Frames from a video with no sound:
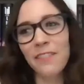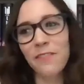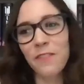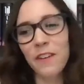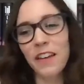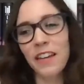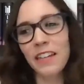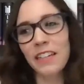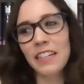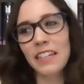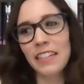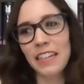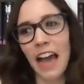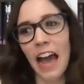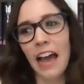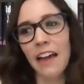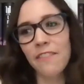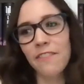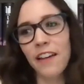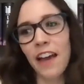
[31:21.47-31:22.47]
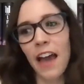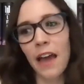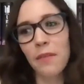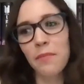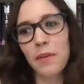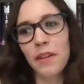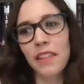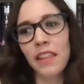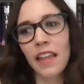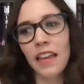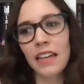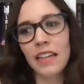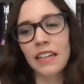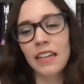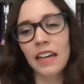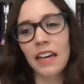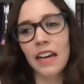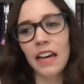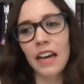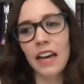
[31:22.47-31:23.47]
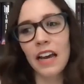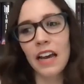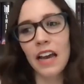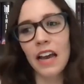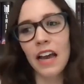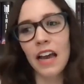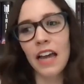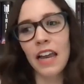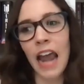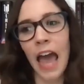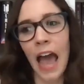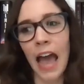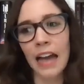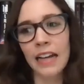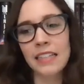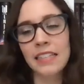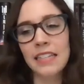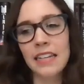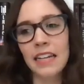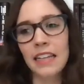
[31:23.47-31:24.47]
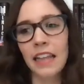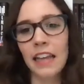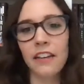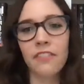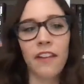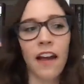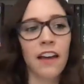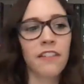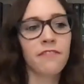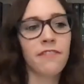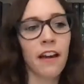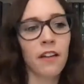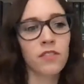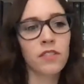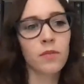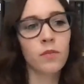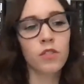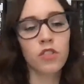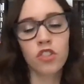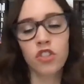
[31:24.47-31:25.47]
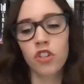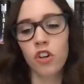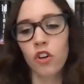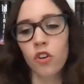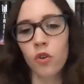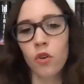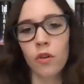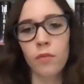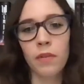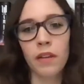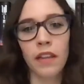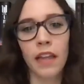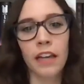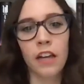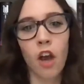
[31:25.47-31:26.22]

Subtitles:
it had been like an accident, like if I had found someone's journal and been like,